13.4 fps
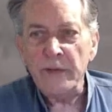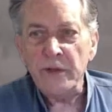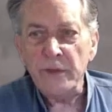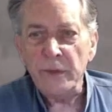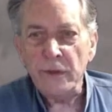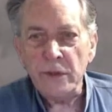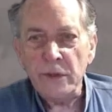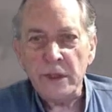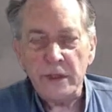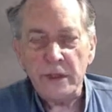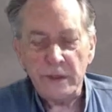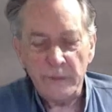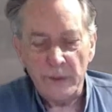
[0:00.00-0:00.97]
Support
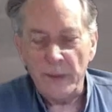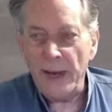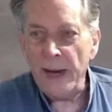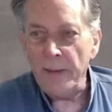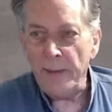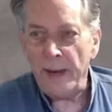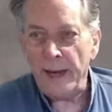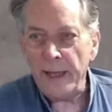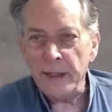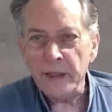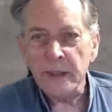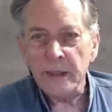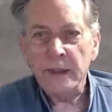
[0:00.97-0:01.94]
System, the
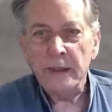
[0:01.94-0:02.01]
backpacks.